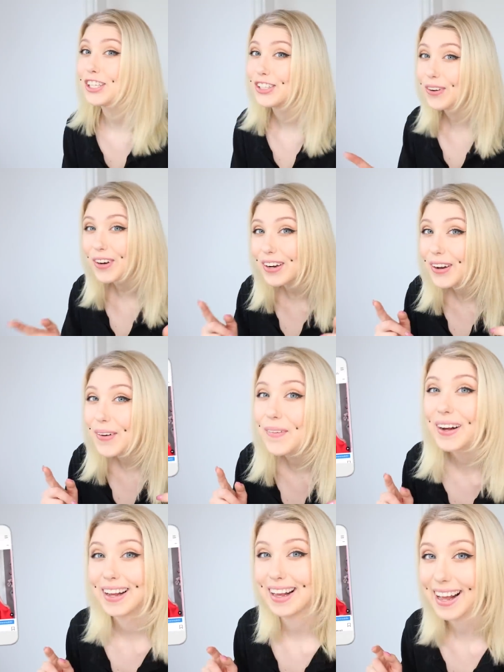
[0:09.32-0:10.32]
You're
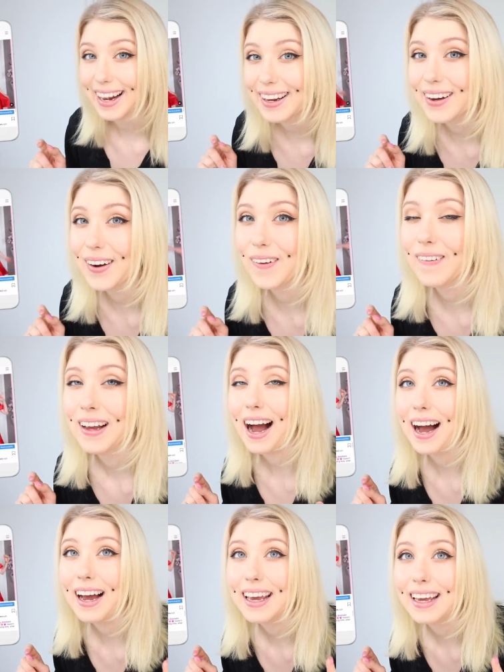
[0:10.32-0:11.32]
new. Hello.
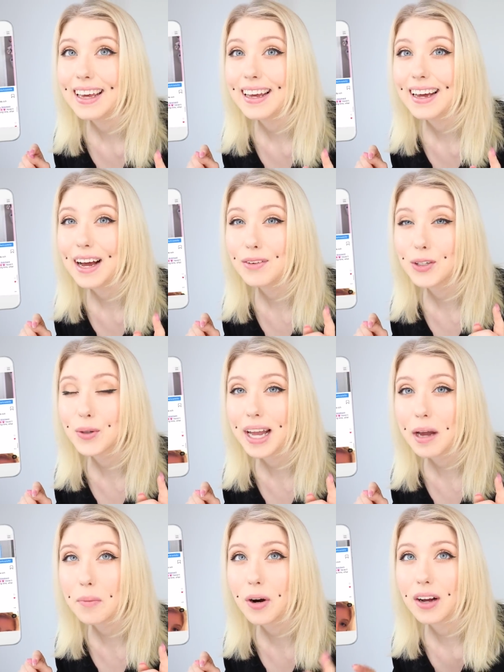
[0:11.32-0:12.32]
I have a new
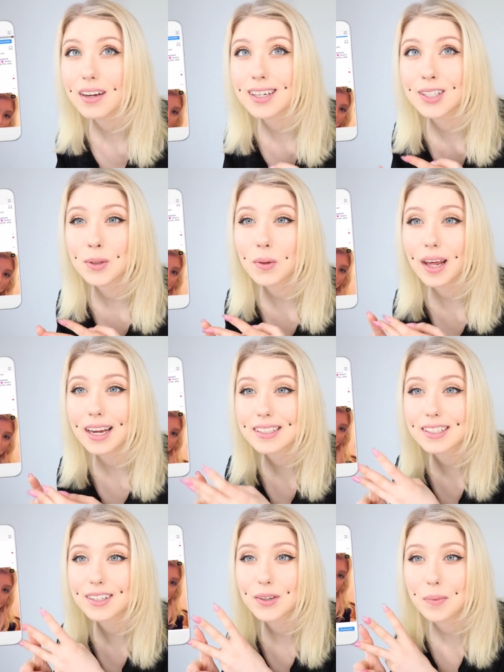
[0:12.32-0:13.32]
camera, a new
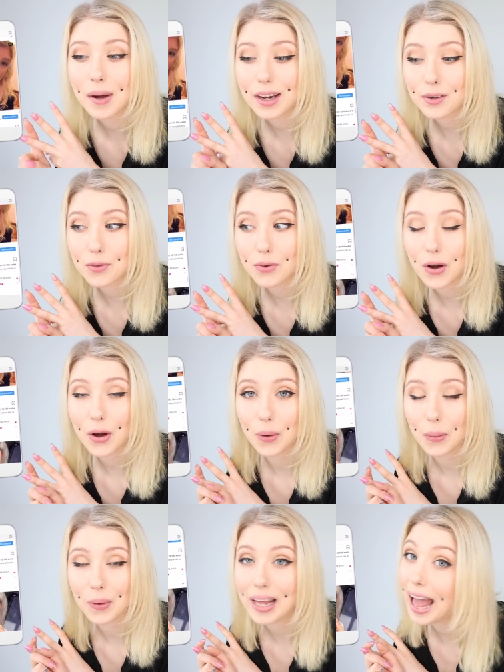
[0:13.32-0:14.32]
lens and a new
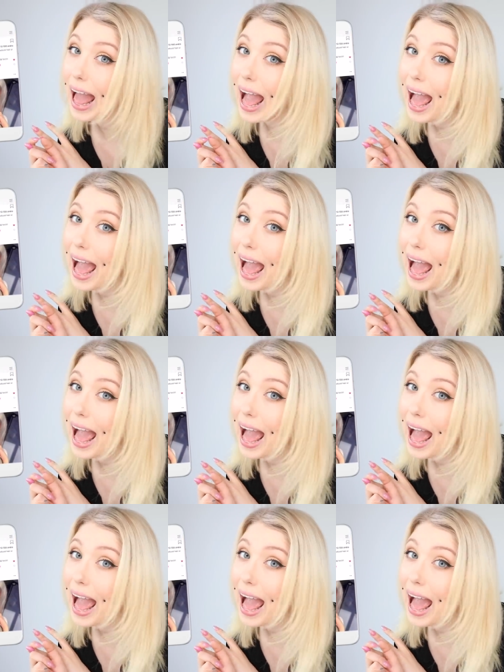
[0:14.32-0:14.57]
microphone.